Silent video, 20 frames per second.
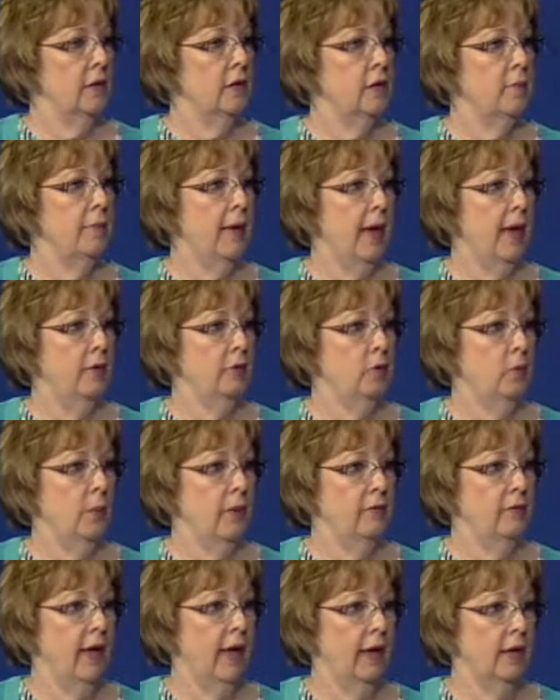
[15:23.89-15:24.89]
In the past,
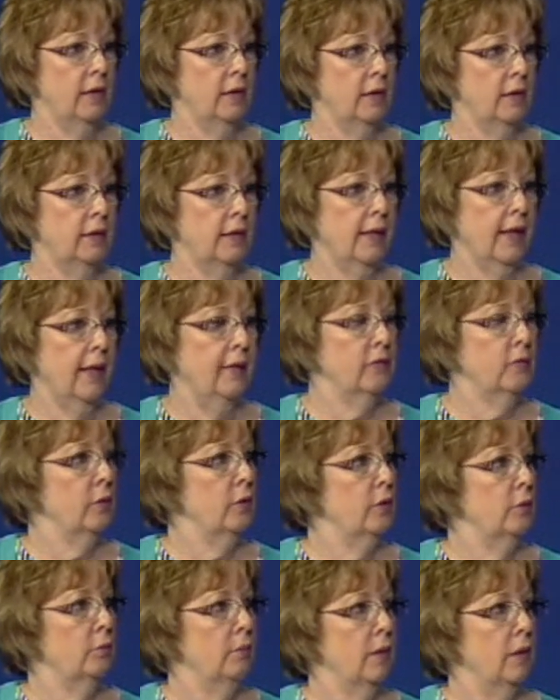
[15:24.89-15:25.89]
we've had
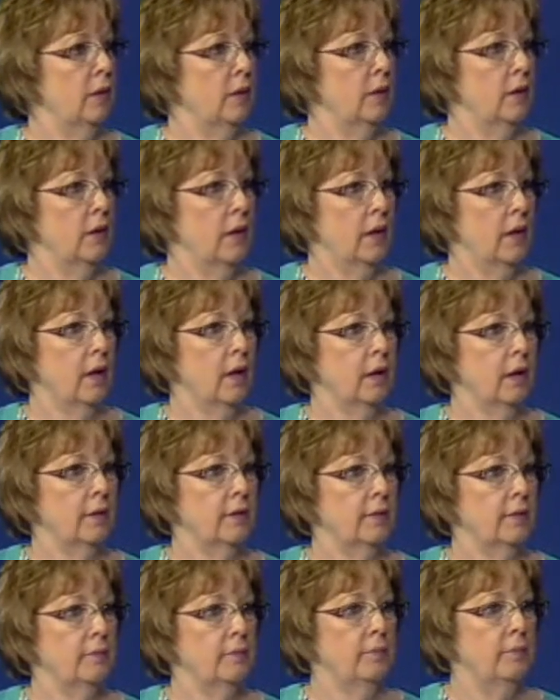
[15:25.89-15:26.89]
classroom
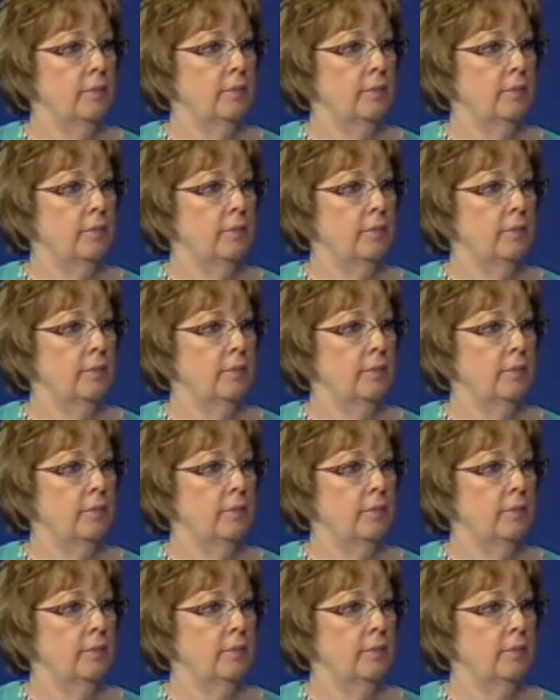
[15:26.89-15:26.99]
uh,